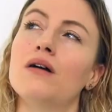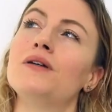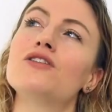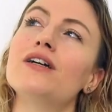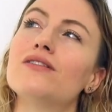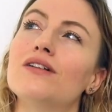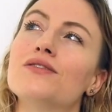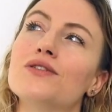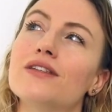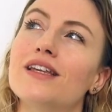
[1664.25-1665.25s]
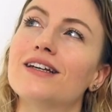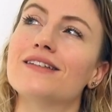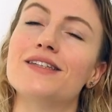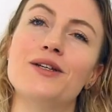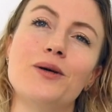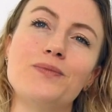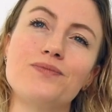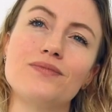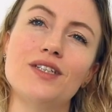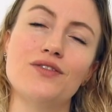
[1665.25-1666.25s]
we tried all sorts of things, you know,
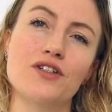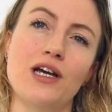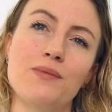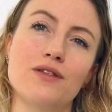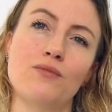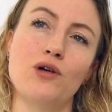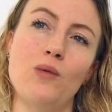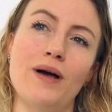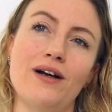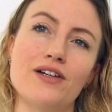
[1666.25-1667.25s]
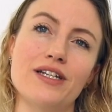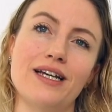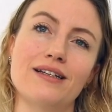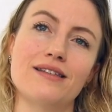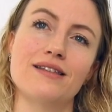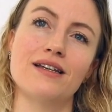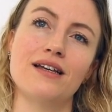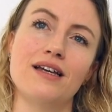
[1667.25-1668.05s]
different types of probiotics,